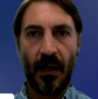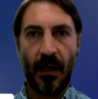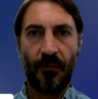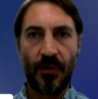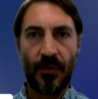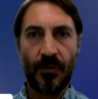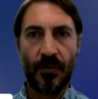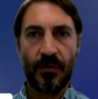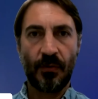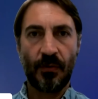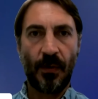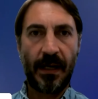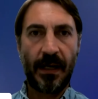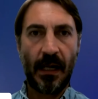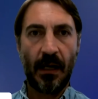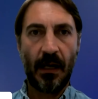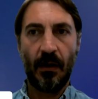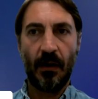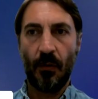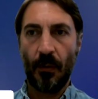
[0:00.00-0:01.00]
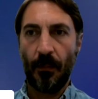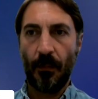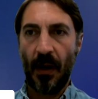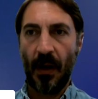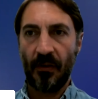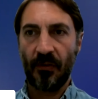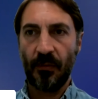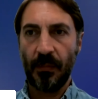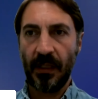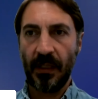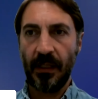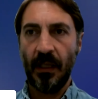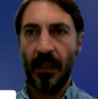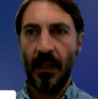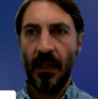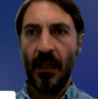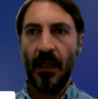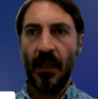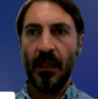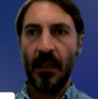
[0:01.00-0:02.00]
you, Seraina, or possibly
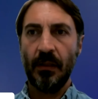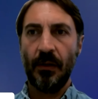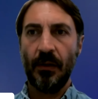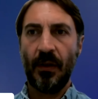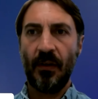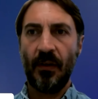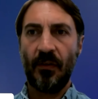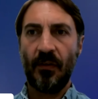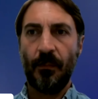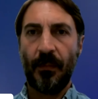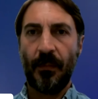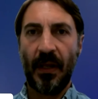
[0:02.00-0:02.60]
Lucas.